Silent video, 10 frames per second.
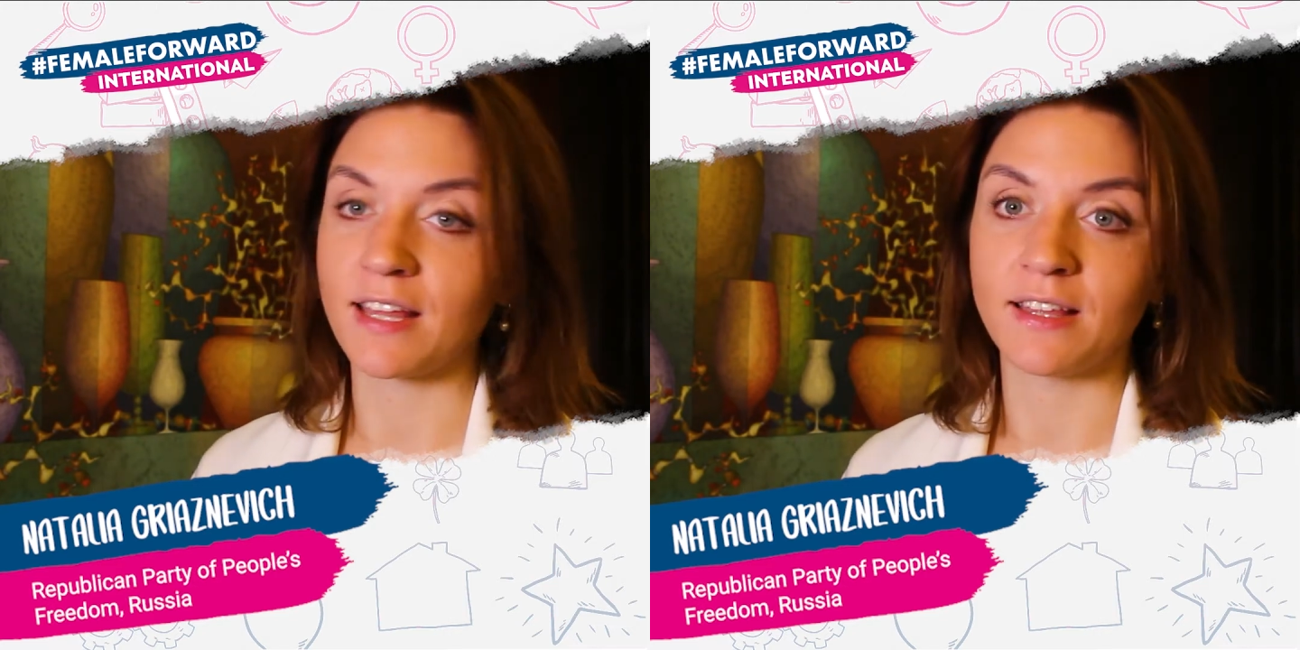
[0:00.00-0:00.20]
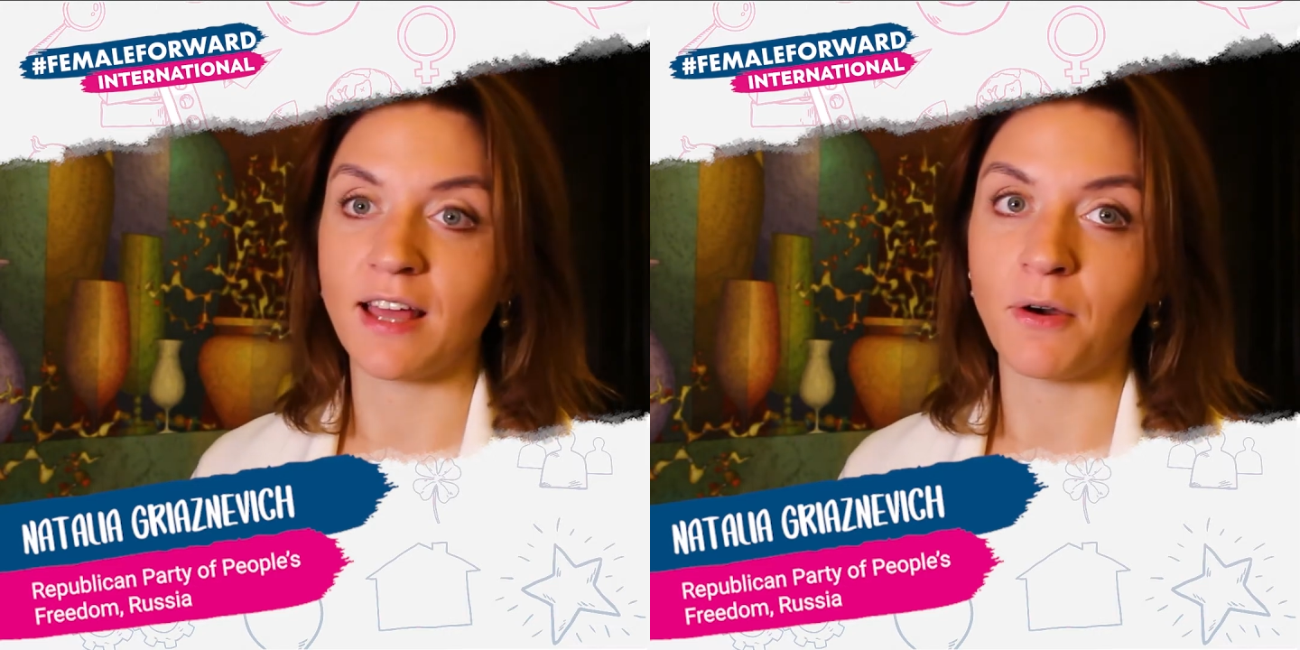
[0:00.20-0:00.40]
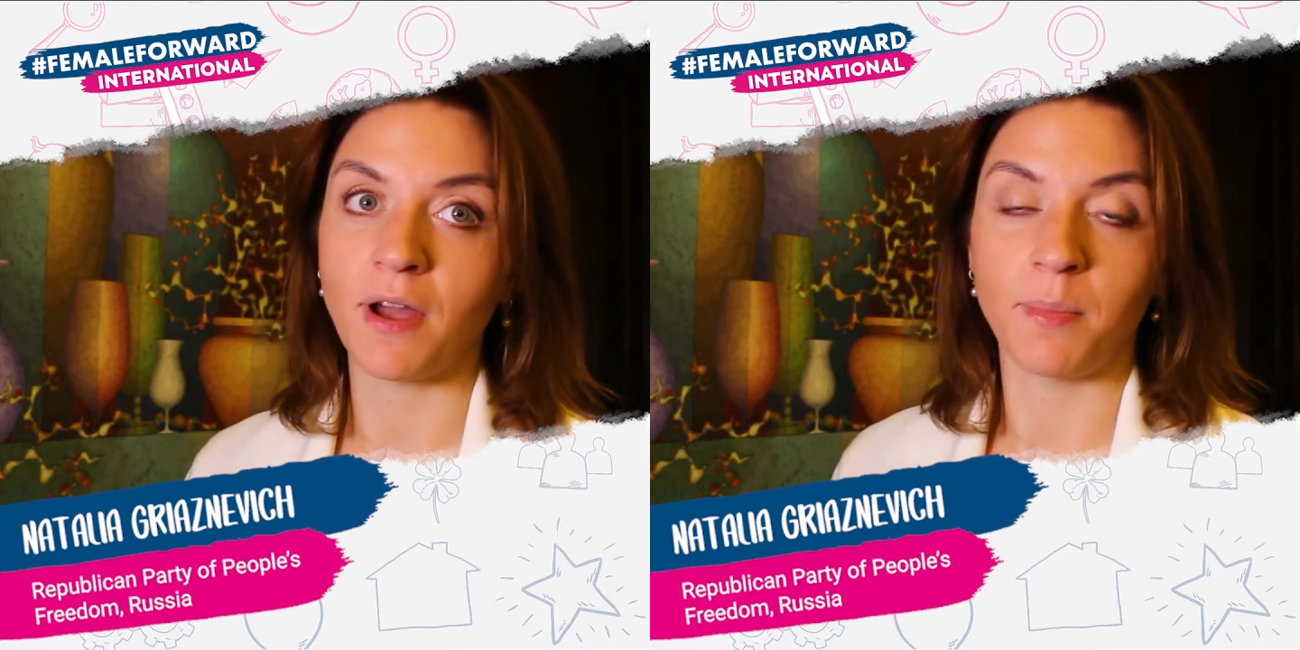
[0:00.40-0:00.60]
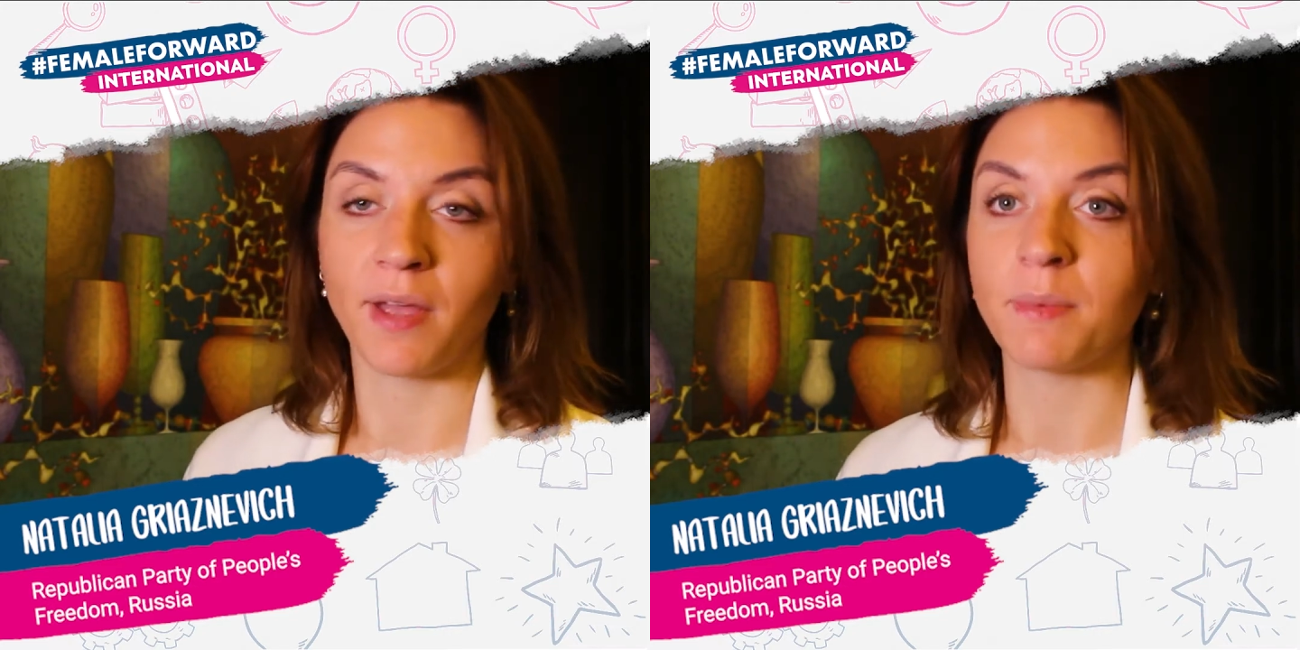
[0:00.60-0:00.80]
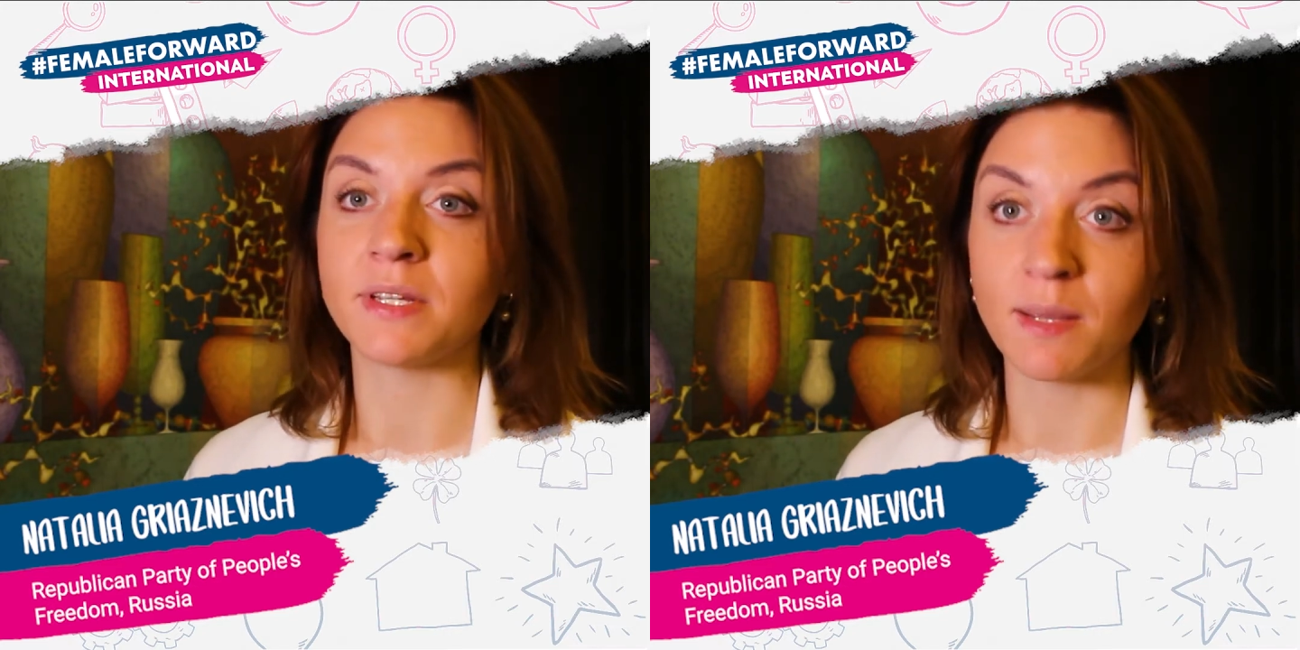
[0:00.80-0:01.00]
and now I
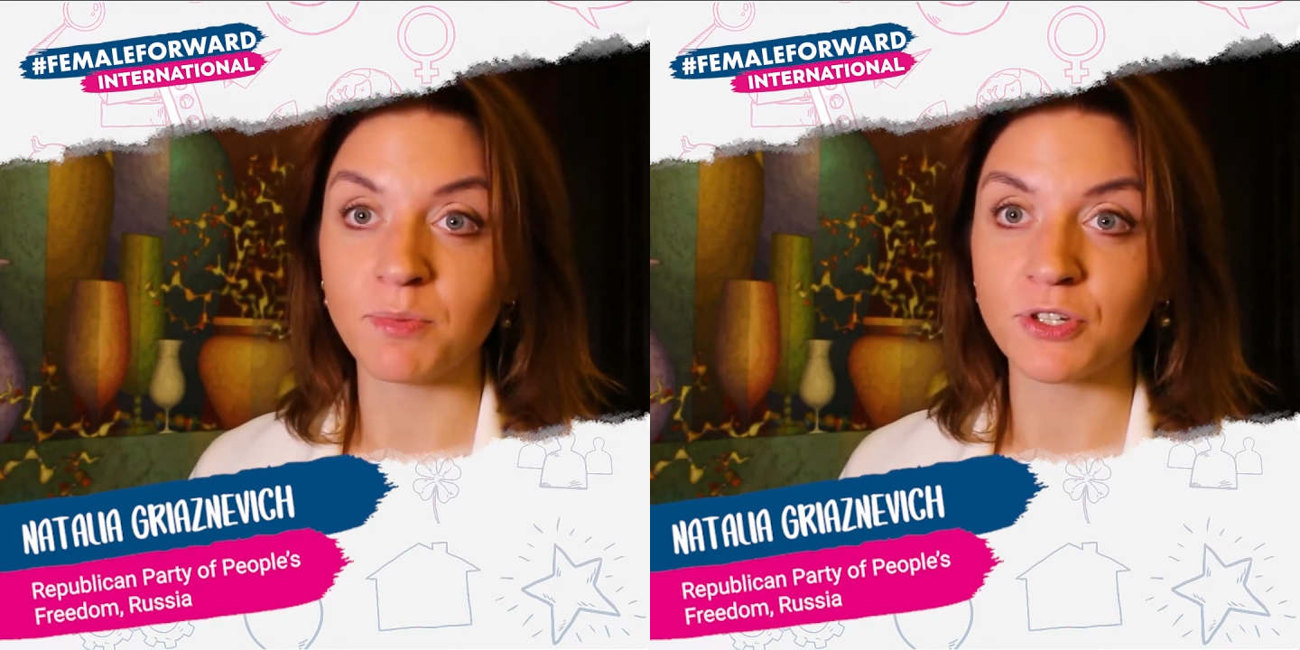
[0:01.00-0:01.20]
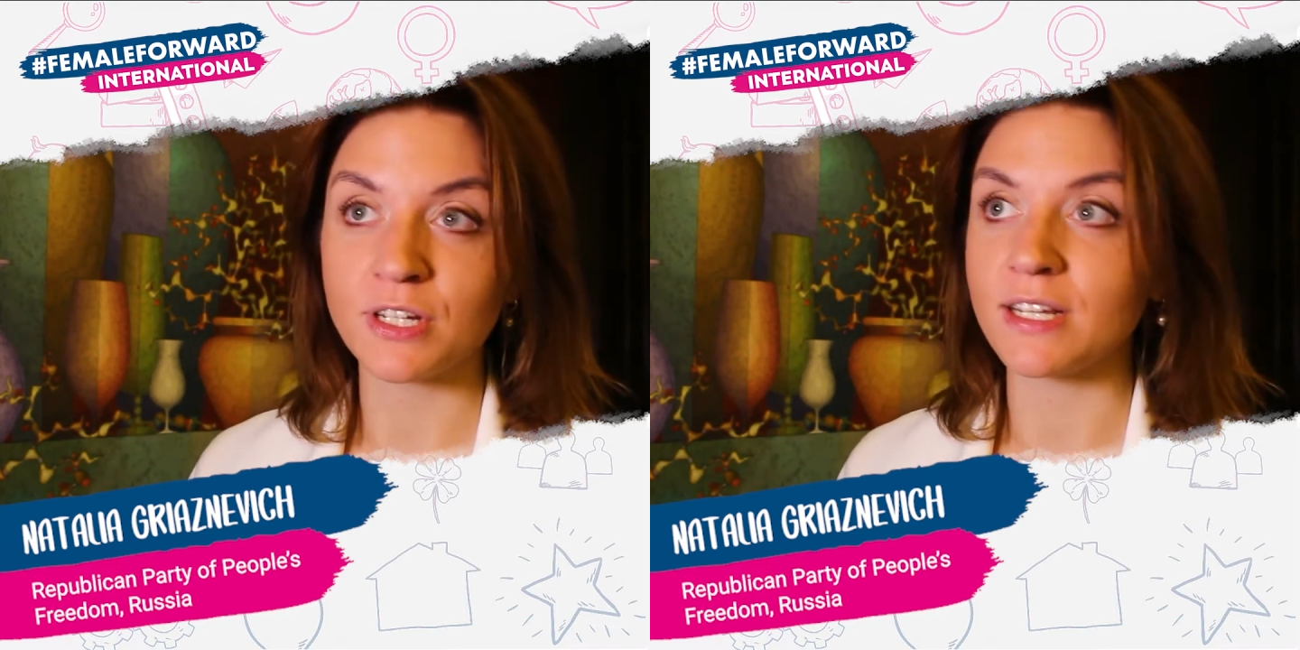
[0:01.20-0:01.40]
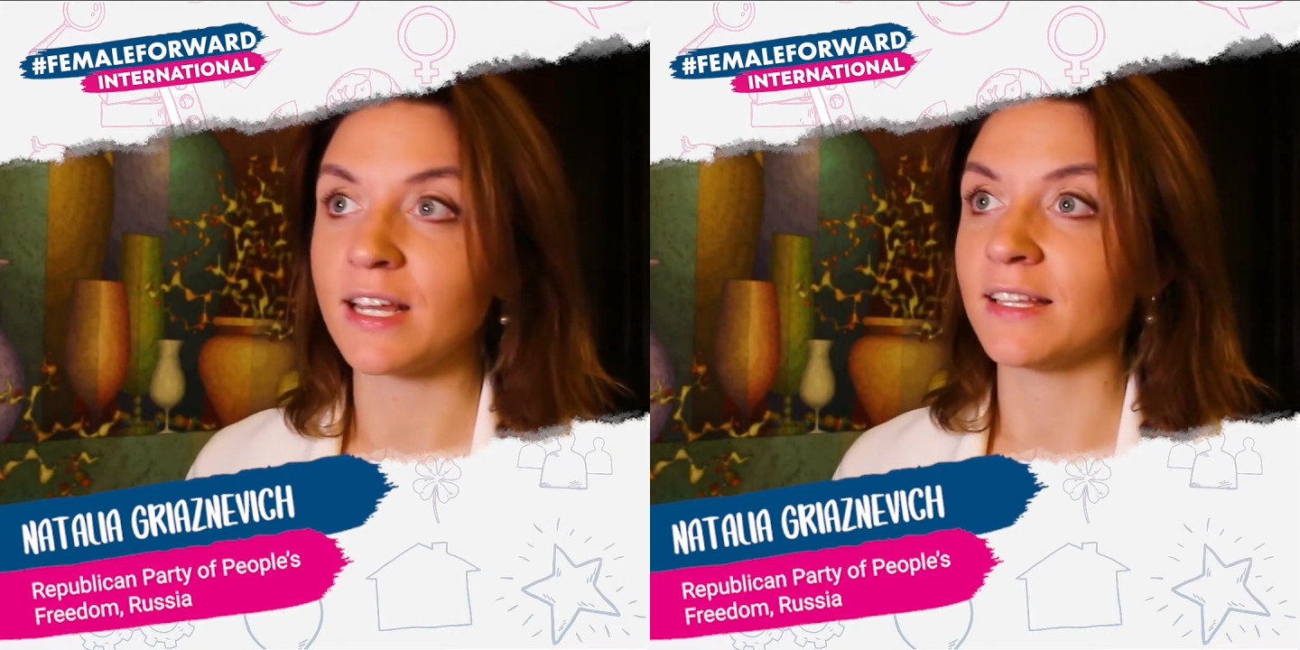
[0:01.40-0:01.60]
became a deputy